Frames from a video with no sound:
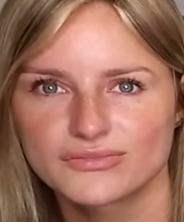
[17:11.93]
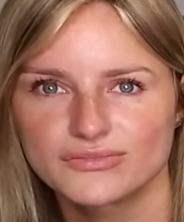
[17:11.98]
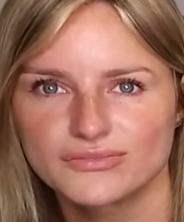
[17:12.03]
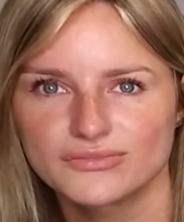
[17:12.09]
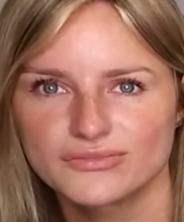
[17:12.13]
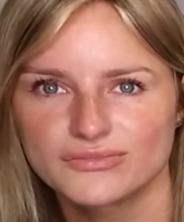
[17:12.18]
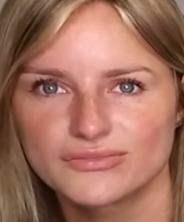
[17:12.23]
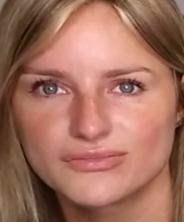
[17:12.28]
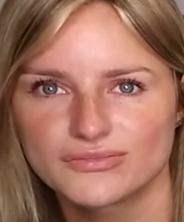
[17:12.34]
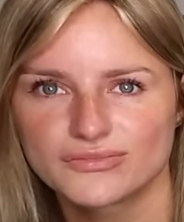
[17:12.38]

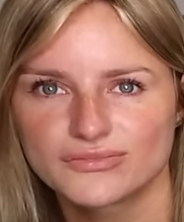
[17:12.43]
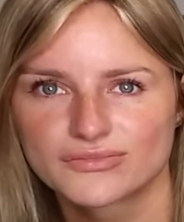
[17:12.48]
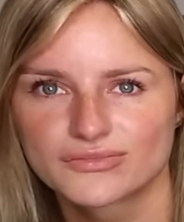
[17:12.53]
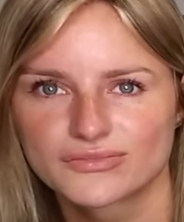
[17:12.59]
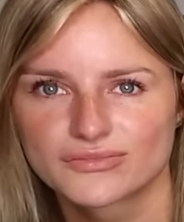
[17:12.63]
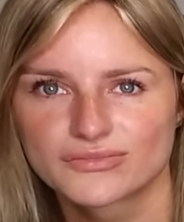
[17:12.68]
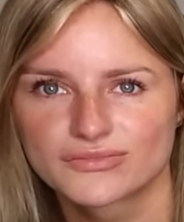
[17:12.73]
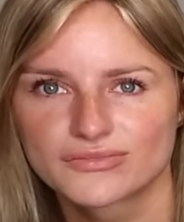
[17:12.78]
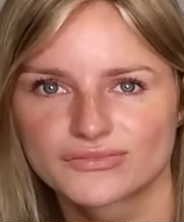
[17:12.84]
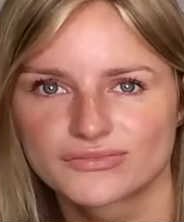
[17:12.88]

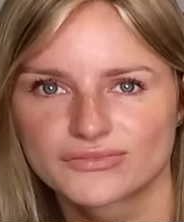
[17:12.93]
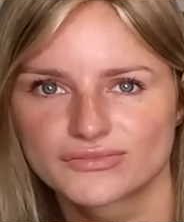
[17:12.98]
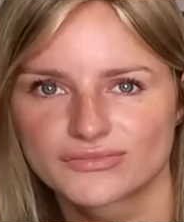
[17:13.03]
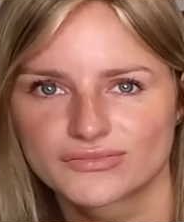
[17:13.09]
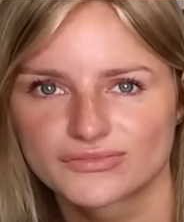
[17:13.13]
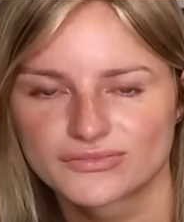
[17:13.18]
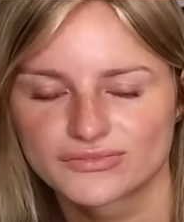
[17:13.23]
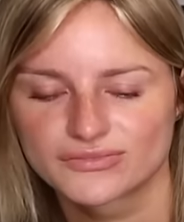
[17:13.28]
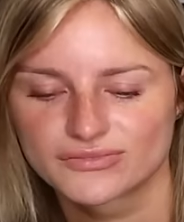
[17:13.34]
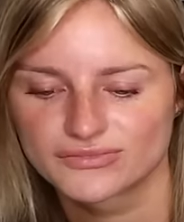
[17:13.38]

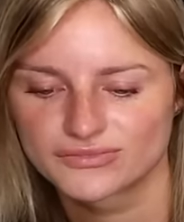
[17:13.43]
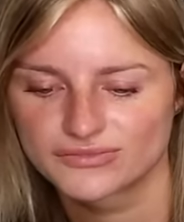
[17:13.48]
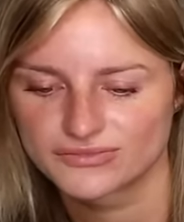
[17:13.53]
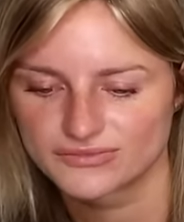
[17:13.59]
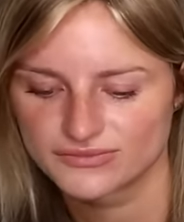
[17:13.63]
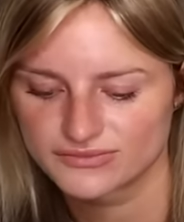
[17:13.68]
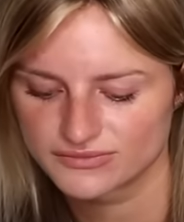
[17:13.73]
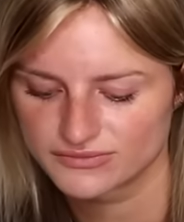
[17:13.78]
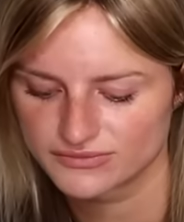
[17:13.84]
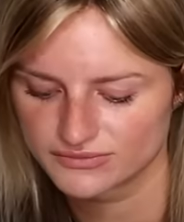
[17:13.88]

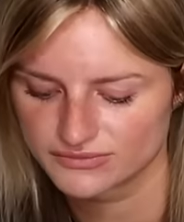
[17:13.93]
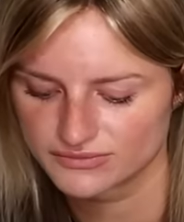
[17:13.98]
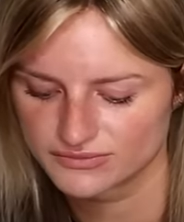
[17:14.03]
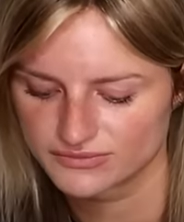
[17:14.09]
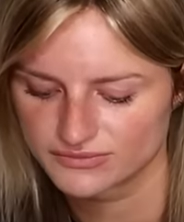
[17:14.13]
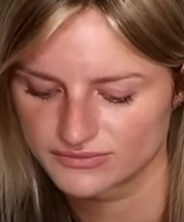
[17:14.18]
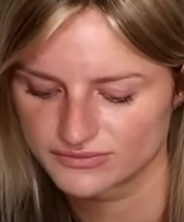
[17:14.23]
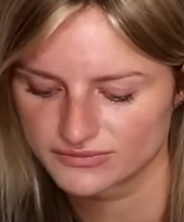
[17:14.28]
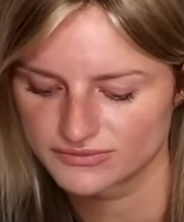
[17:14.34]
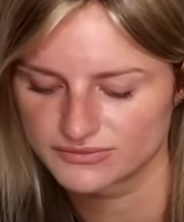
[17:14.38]

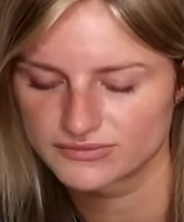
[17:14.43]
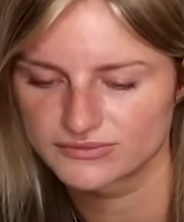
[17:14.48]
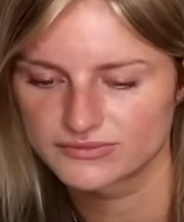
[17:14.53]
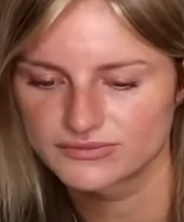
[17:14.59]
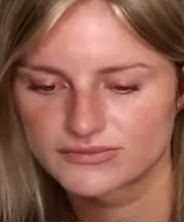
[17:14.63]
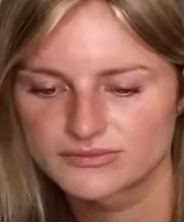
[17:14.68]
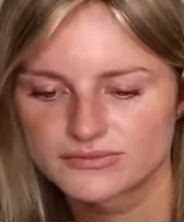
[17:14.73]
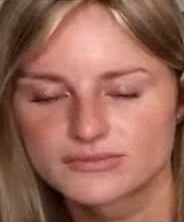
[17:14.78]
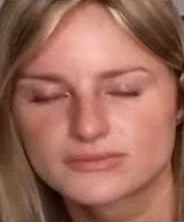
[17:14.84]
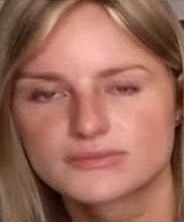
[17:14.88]

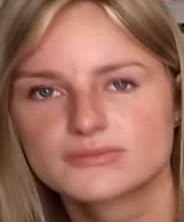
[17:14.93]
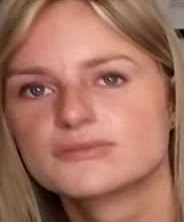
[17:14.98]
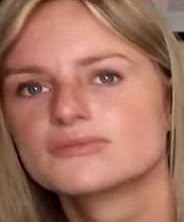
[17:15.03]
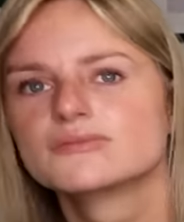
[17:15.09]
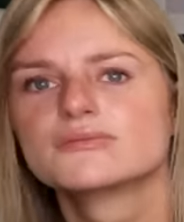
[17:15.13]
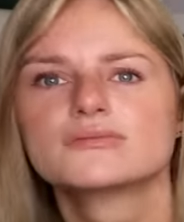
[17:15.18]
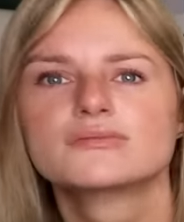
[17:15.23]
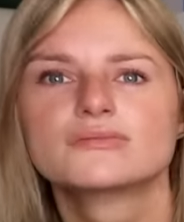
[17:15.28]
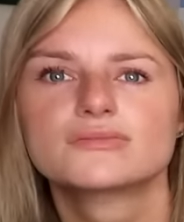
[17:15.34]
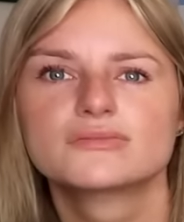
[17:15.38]

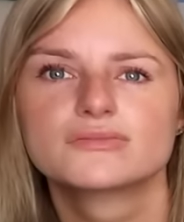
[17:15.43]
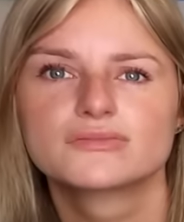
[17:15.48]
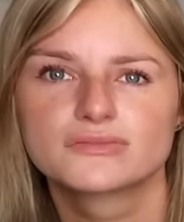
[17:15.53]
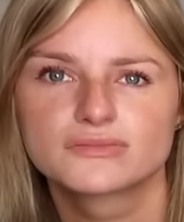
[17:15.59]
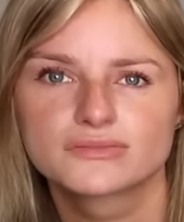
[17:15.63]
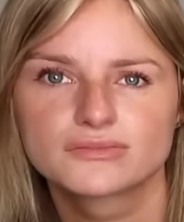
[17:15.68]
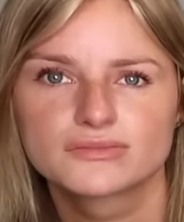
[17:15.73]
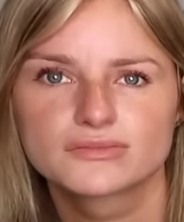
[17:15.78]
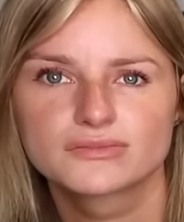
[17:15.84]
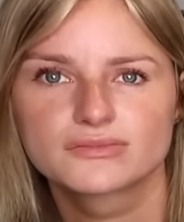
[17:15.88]

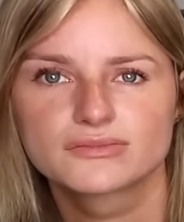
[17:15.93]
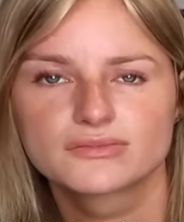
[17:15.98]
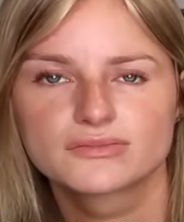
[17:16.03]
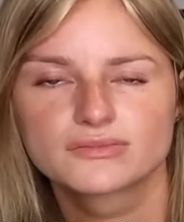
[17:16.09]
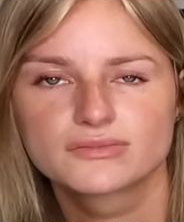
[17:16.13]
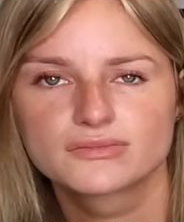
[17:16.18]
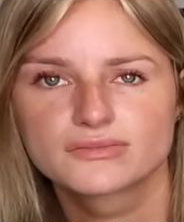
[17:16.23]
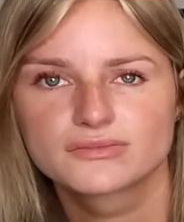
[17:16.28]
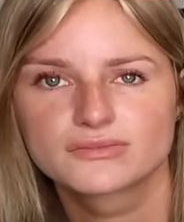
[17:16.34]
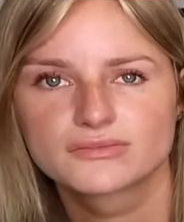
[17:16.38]

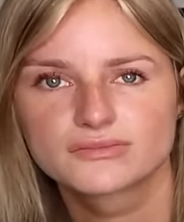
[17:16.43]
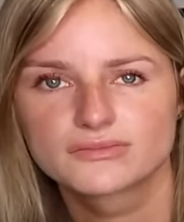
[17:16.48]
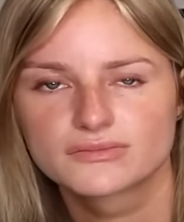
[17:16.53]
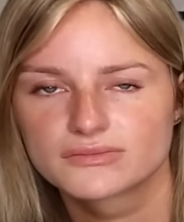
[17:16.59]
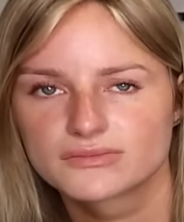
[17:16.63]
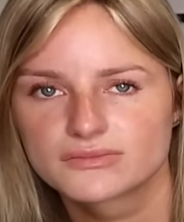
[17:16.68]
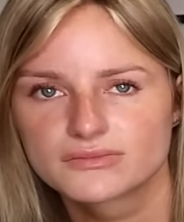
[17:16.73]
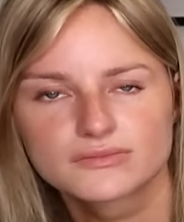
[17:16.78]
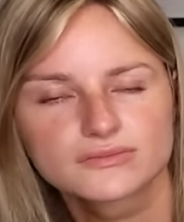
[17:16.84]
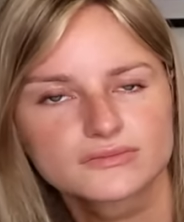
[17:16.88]

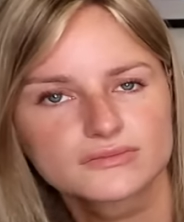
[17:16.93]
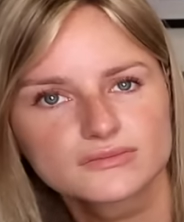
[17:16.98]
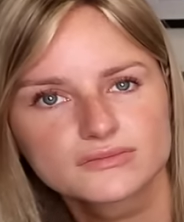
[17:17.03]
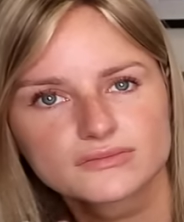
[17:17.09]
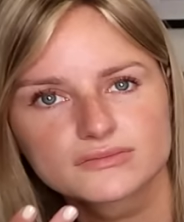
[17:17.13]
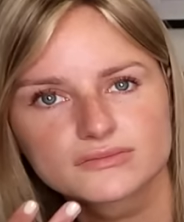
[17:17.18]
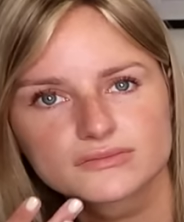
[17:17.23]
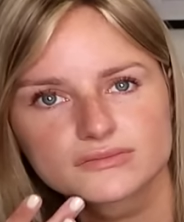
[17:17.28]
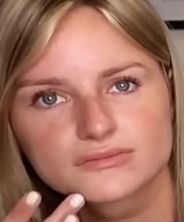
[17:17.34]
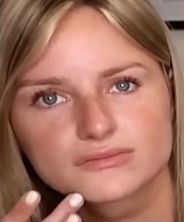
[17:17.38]

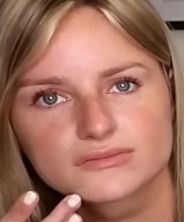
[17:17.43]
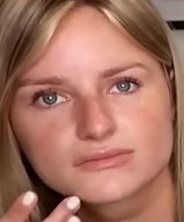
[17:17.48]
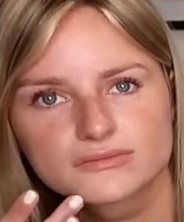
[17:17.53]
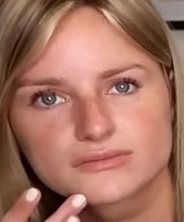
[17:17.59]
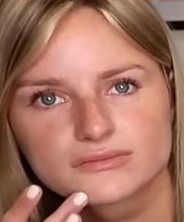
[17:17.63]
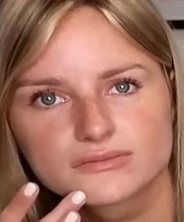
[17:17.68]
(not speaking)